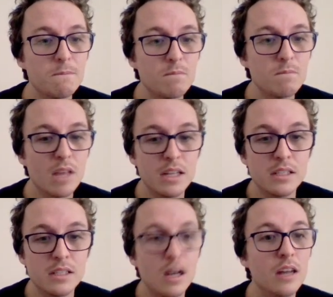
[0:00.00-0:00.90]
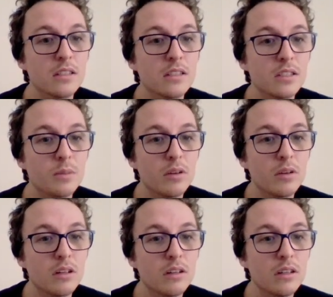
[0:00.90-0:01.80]
It is hard to spot
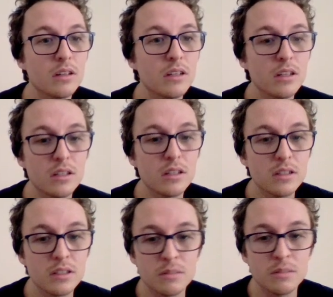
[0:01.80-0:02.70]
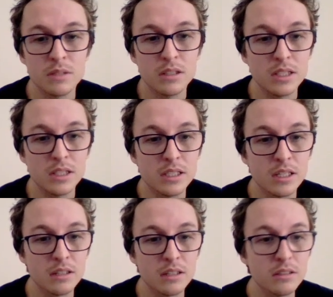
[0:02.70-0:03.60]
some of the
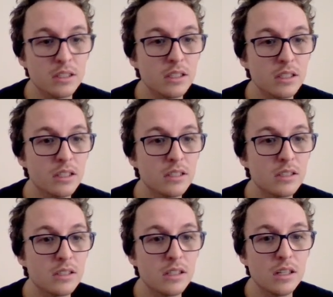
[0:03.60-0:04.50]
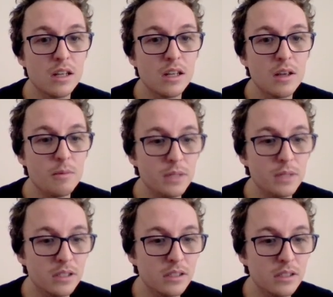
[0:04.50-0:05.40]
details in this
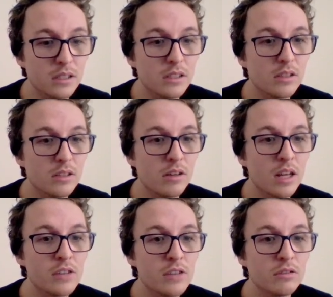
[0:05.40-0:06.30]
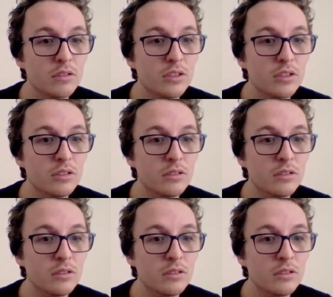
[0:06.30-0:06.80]
because it's so natural too.